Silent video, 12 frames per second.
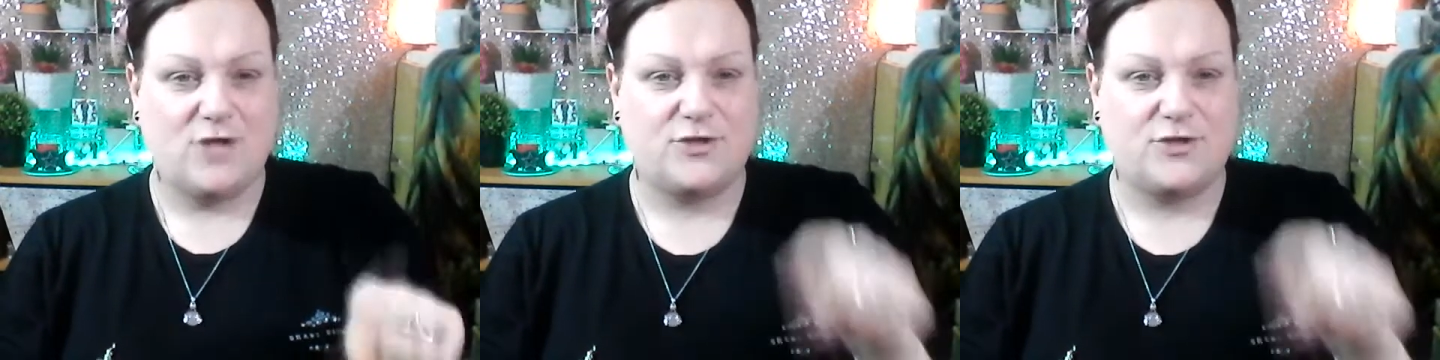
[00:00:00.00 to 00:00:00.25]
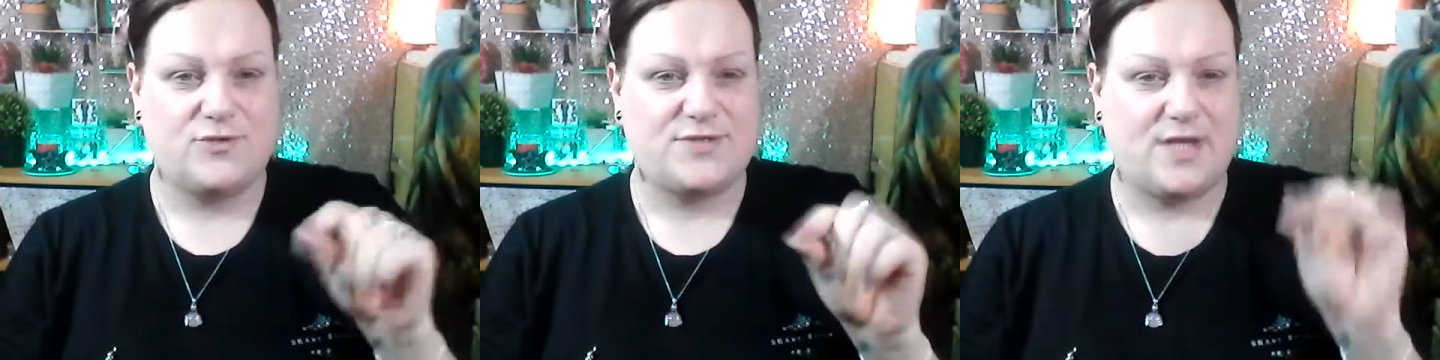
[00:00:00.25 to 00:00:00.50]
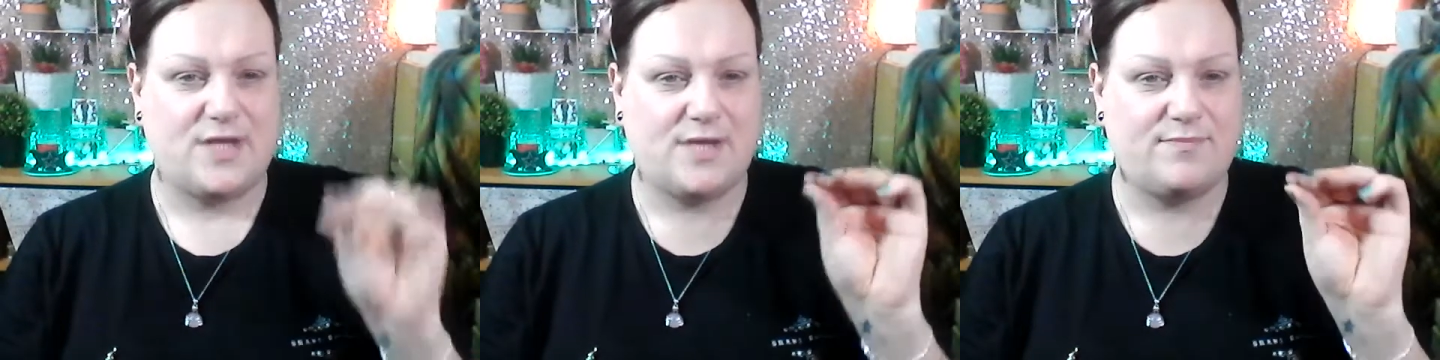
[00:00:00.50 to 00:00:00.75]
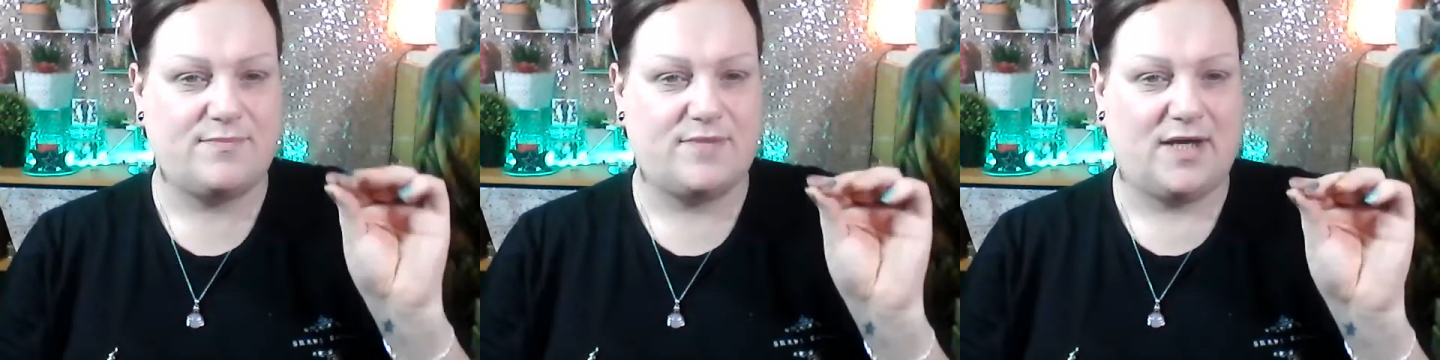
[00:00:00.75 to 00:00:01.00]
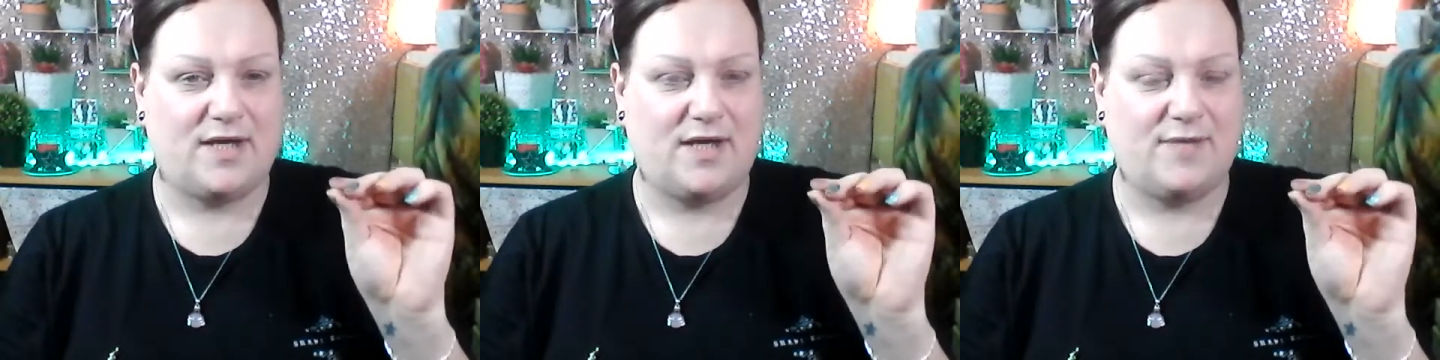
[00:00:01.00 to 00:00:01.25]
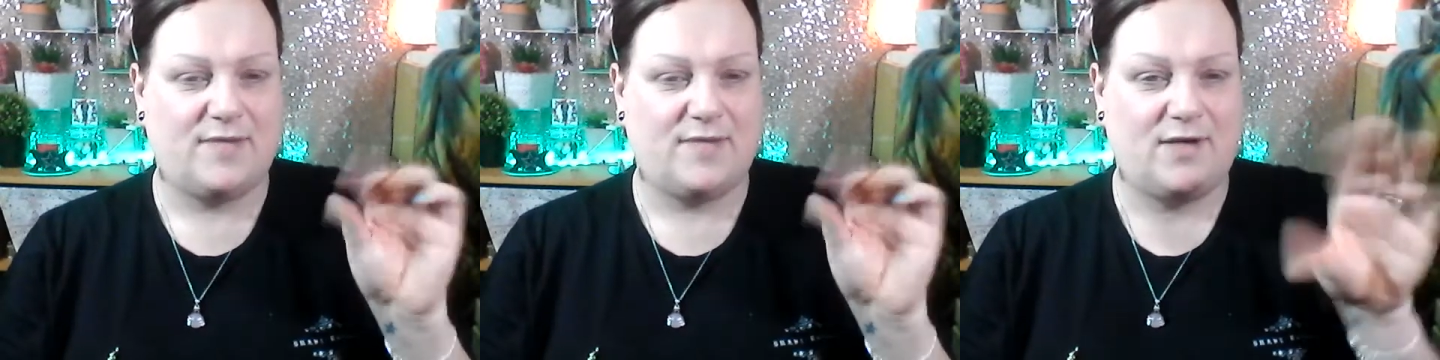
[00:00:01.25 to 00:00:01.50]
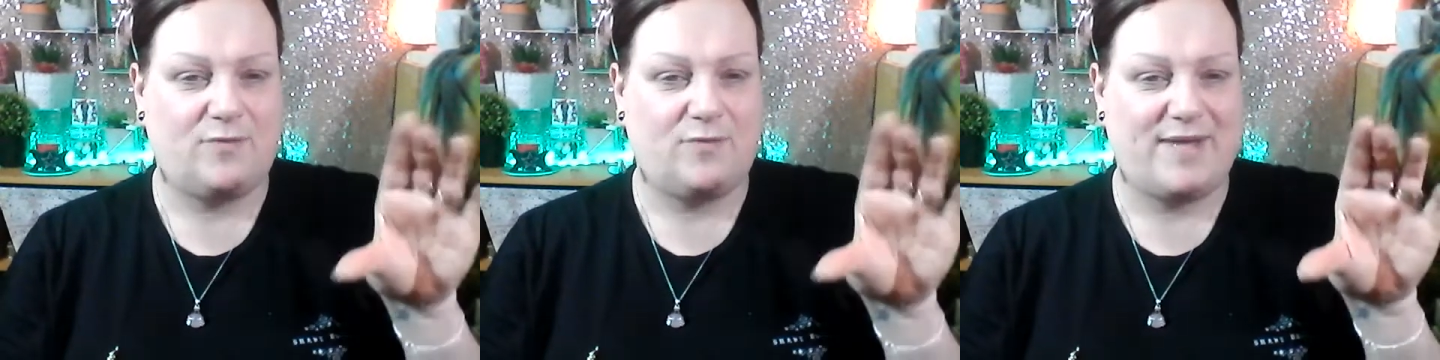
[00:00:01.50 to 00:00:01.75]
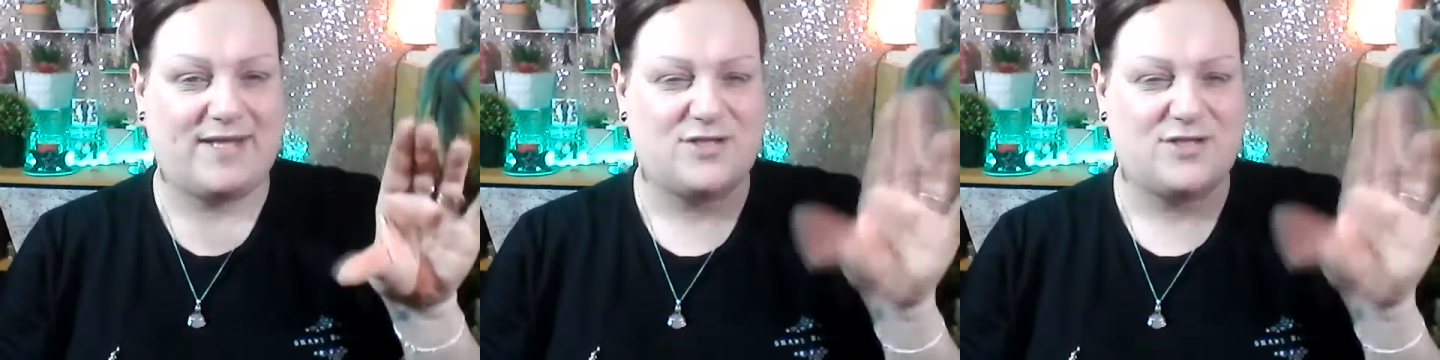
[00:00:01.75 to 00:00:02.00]
Do some little
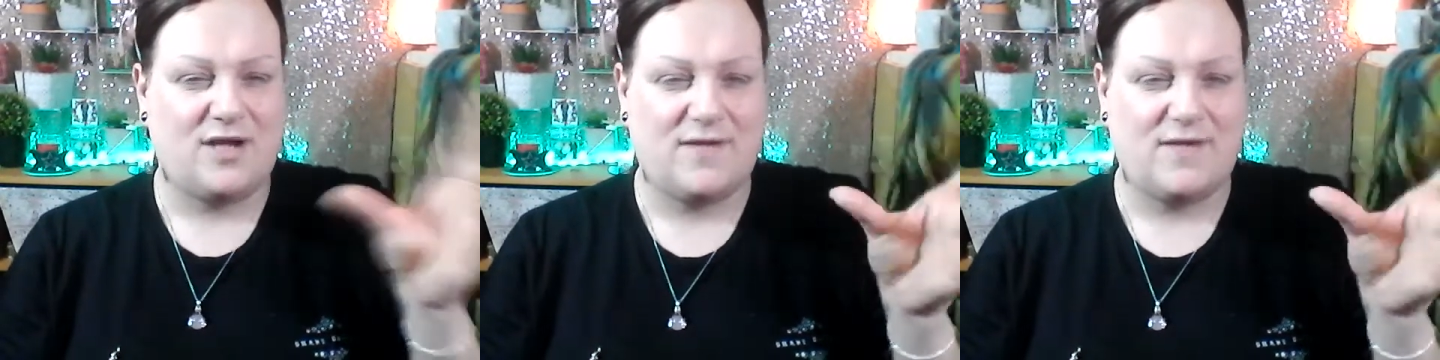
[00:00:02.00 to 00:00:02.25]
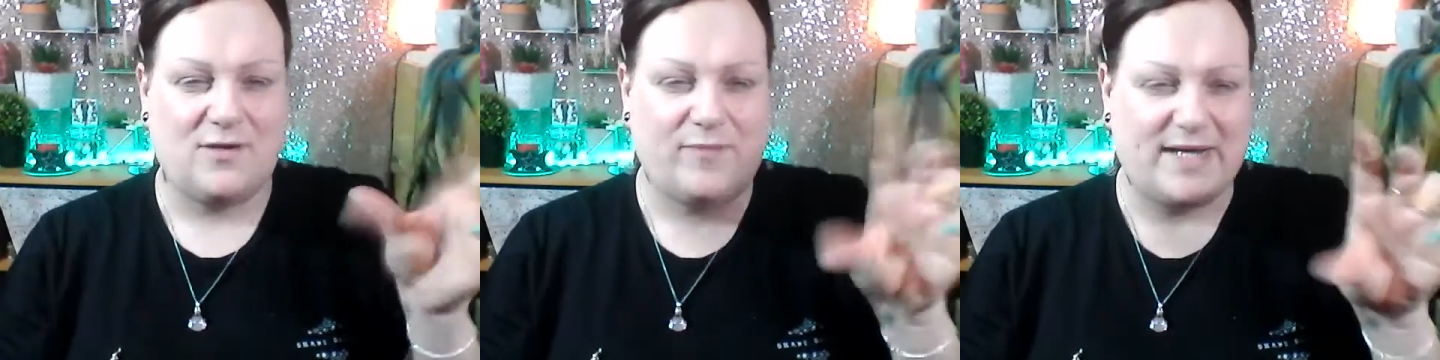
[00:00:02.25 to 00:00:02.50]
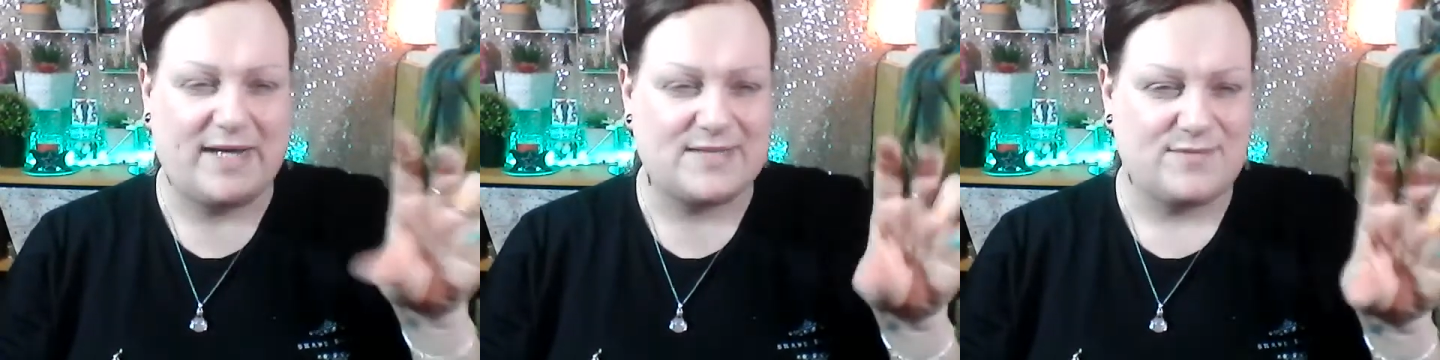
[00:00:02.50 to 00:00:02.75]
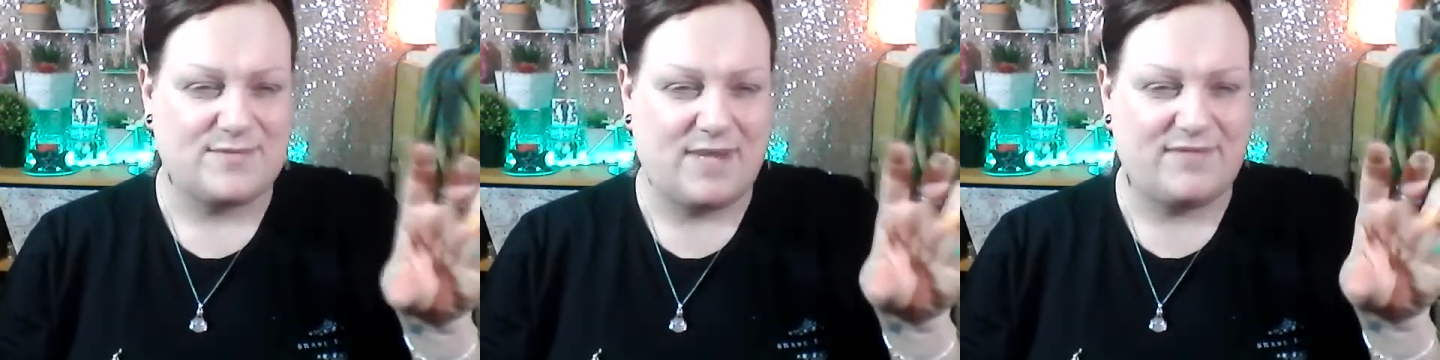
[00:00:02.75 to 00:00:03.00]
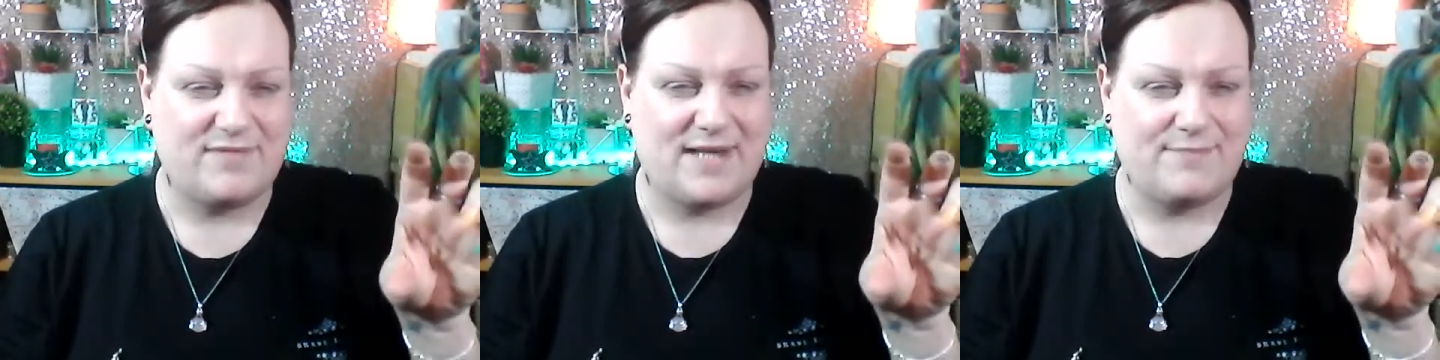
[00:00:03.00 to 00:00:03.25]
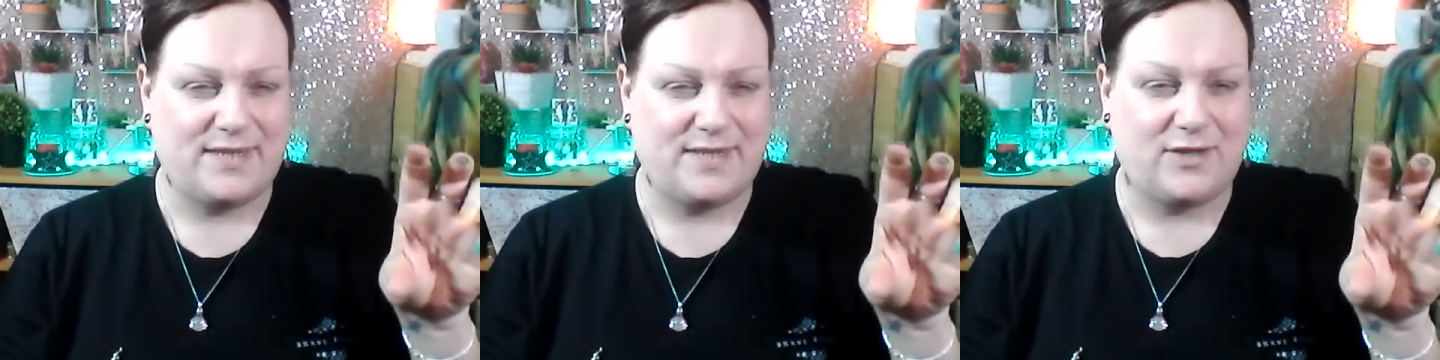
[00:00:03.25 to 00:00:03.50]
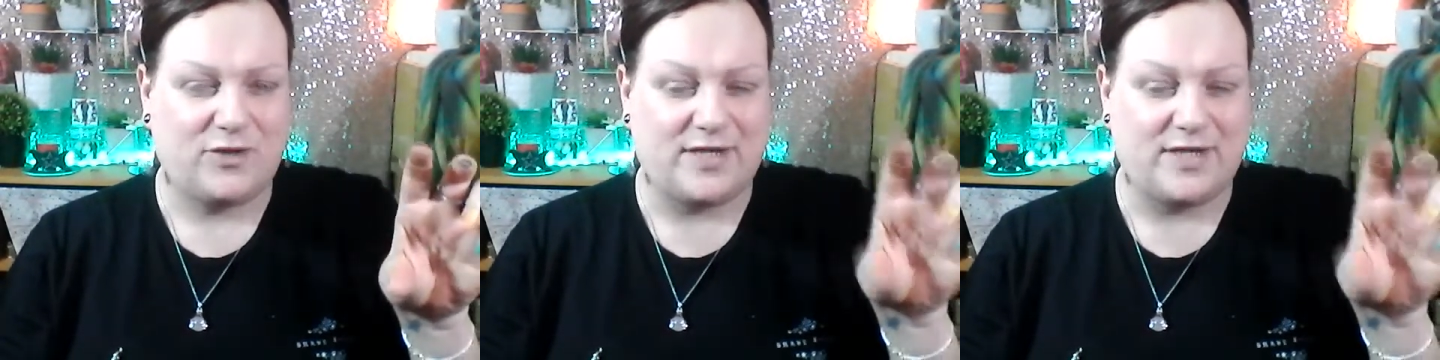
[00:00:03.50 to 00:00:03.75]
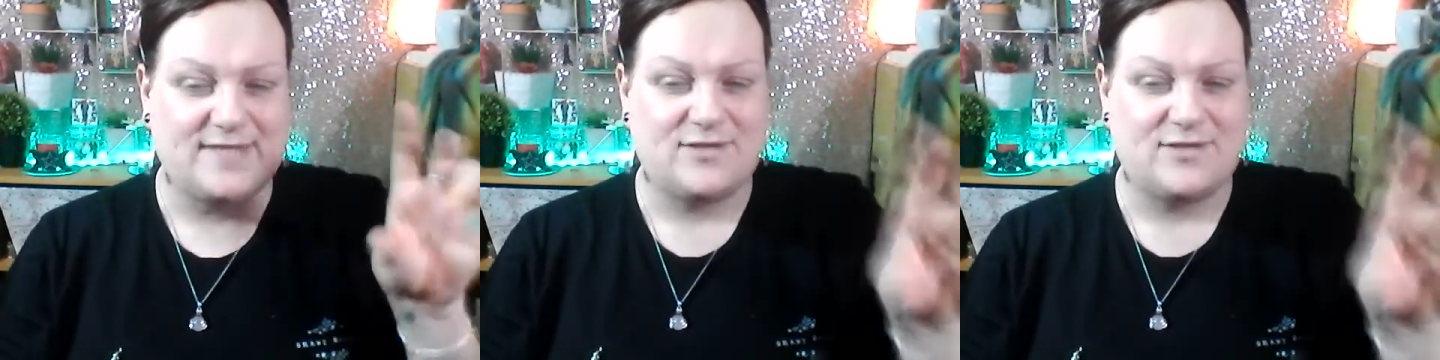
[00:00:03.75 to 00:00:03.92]
packets, little packets of Maryland mini cookies.